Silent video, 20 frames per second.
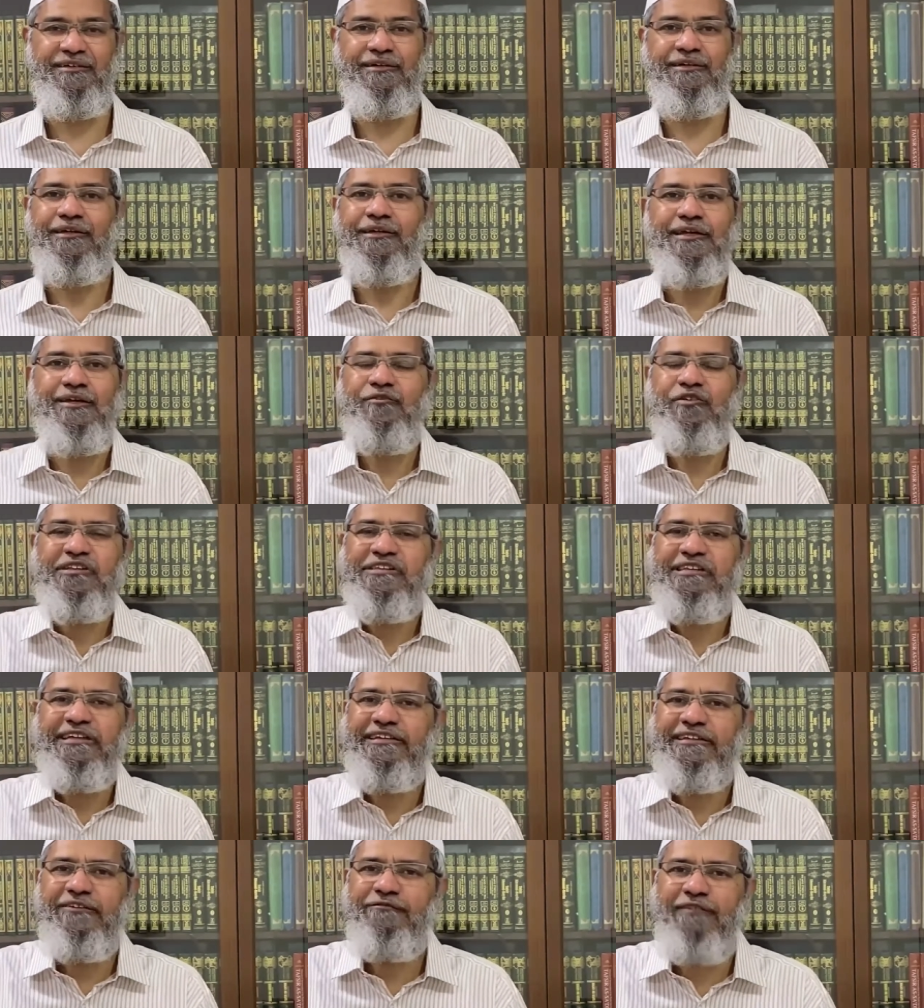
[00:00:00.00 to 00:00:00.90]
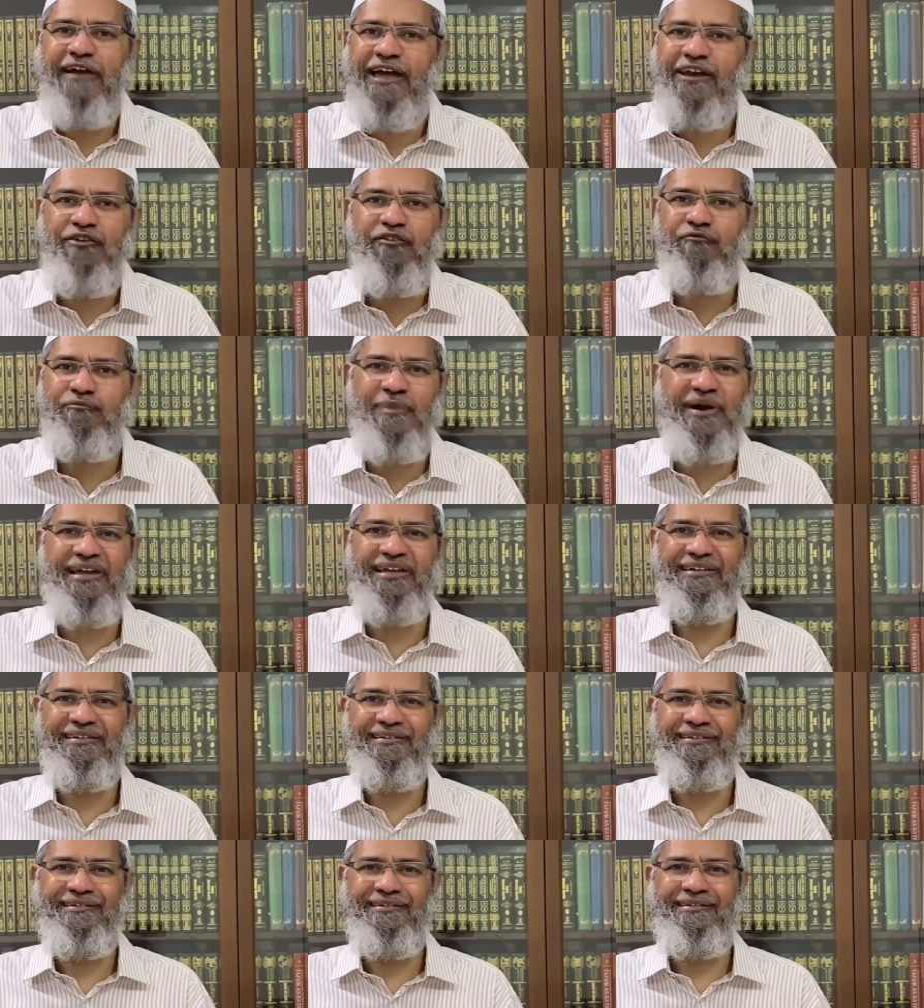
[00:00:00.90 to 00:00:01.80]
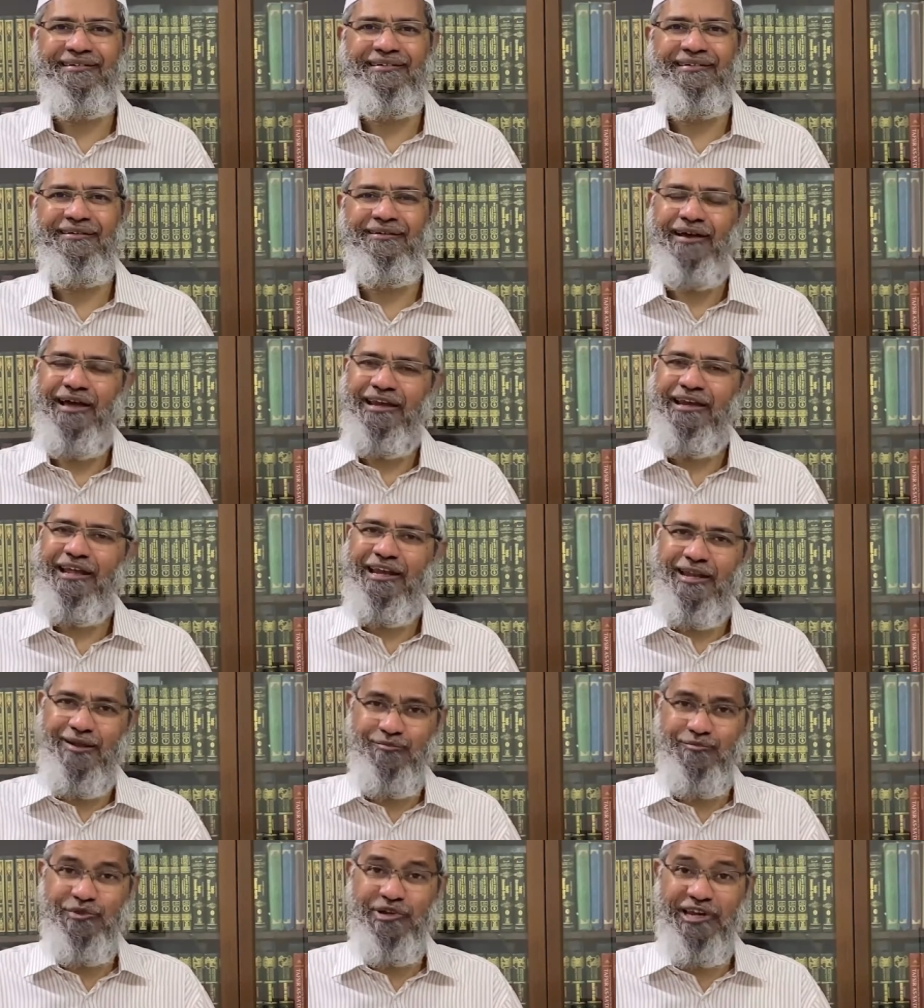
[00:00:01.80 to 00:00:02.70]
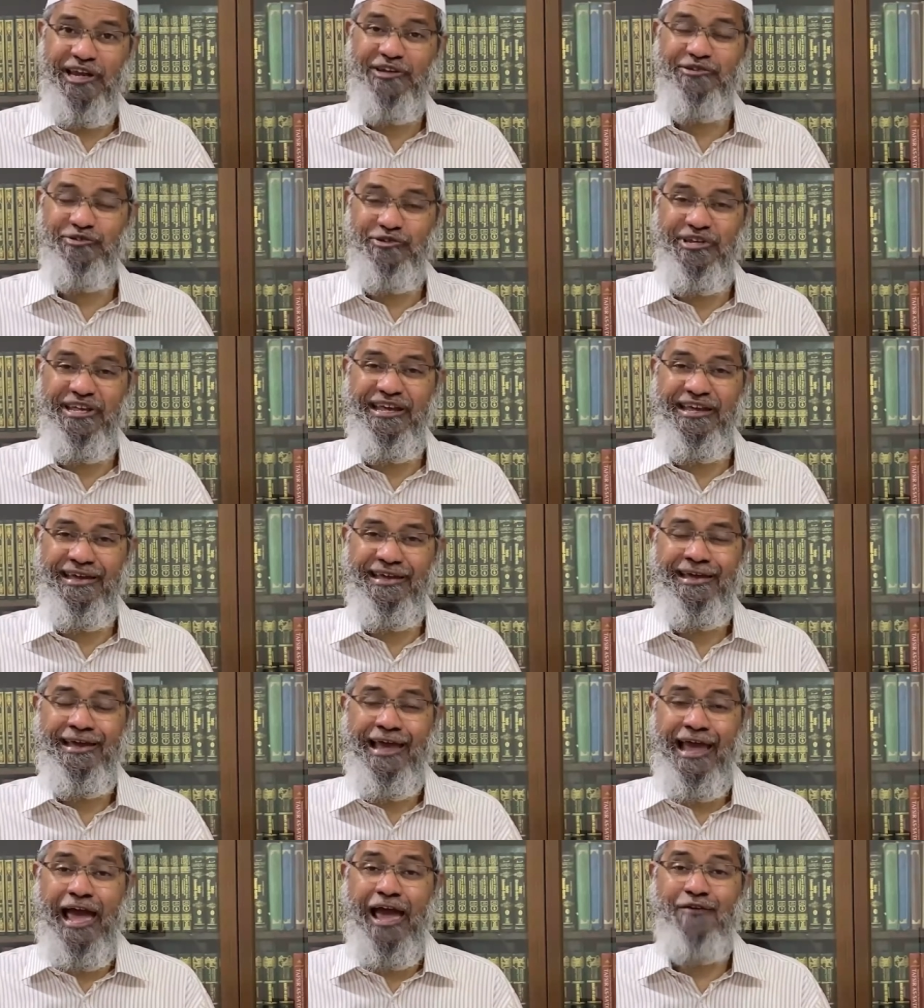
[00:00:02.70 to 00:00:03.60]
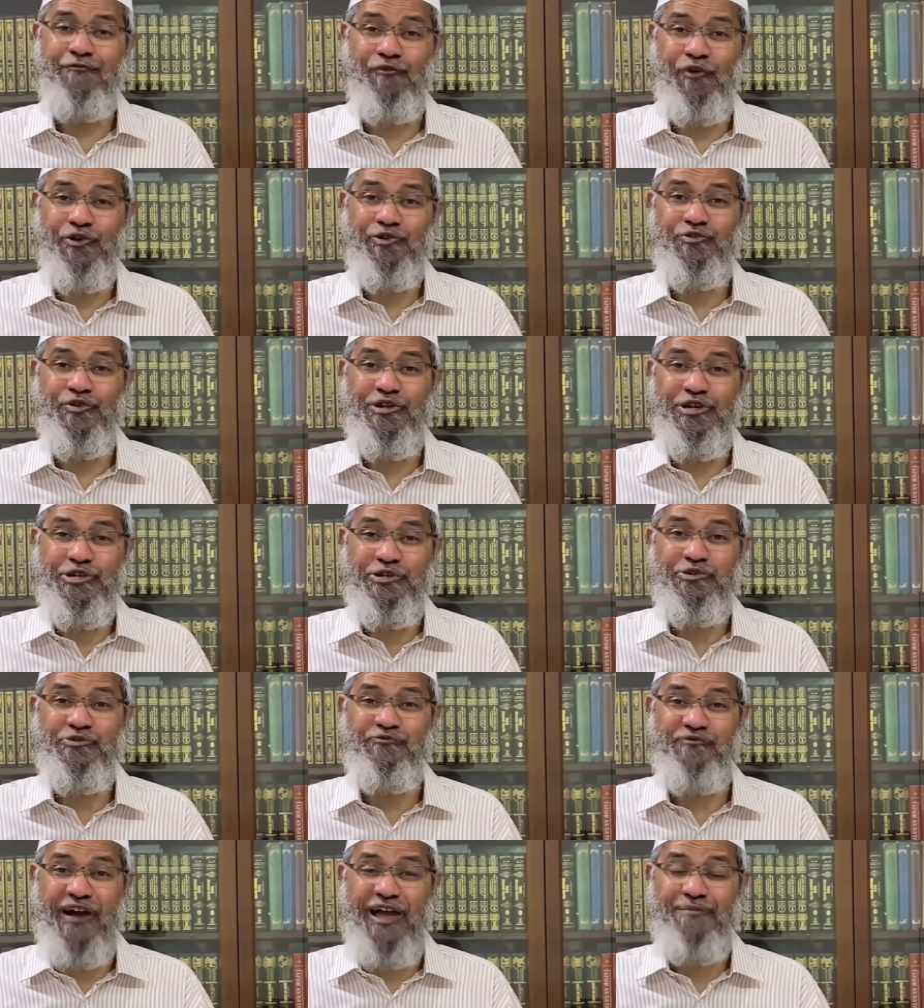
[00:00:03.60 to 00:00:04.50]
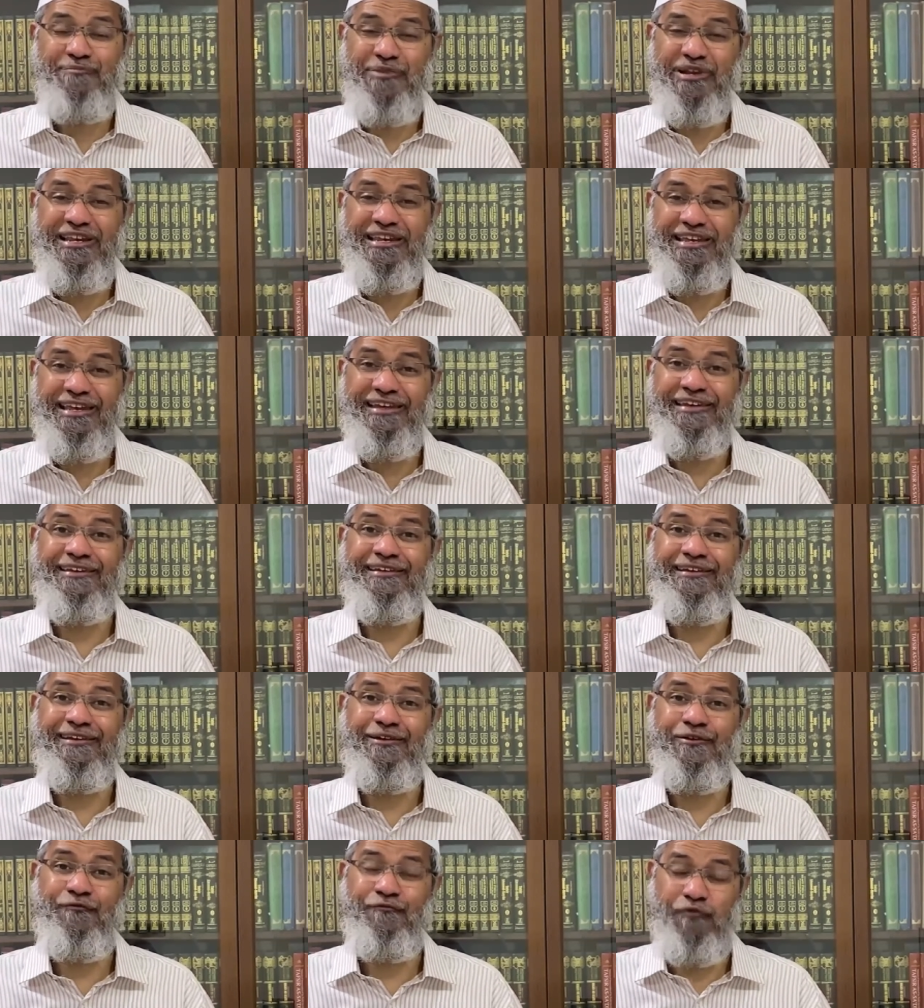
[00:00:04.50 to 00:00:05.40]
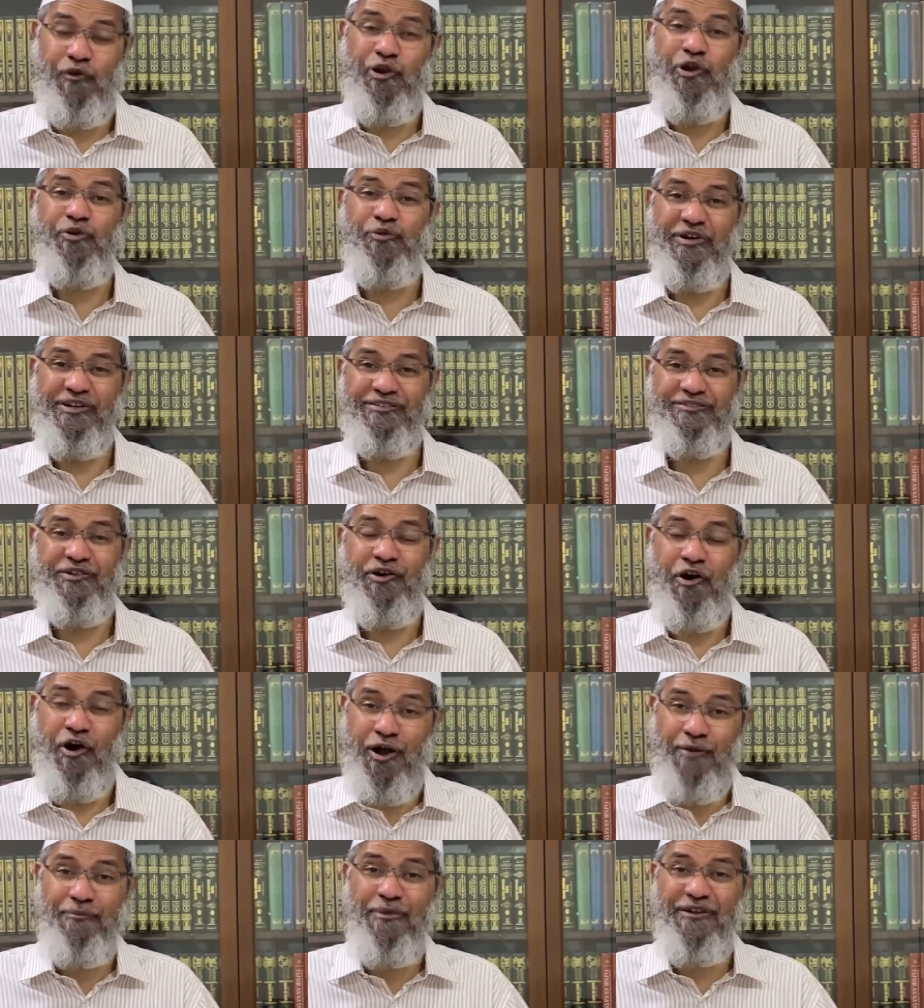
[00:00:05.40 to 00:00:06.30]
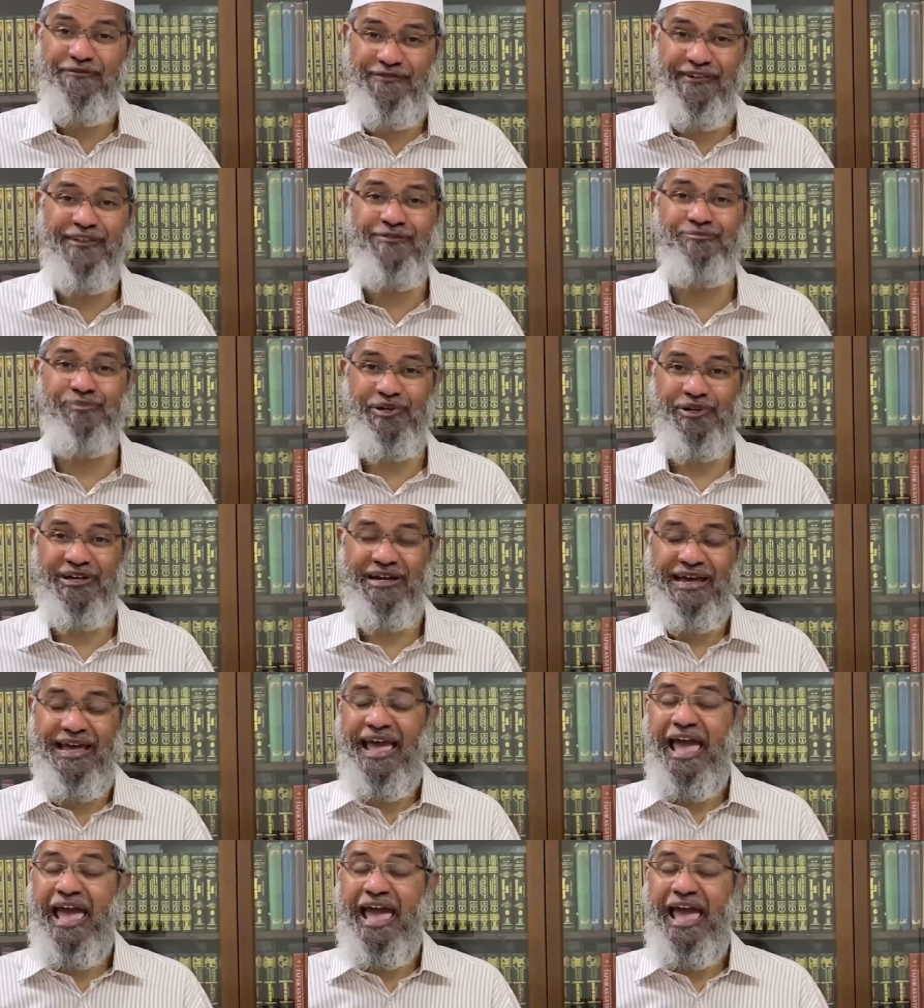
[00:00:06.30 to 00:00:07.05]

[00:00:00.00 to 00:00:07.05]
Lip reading: He was just a fan of mine. And alhamdulillah, today I have got 22.5 million followers on my Facebook.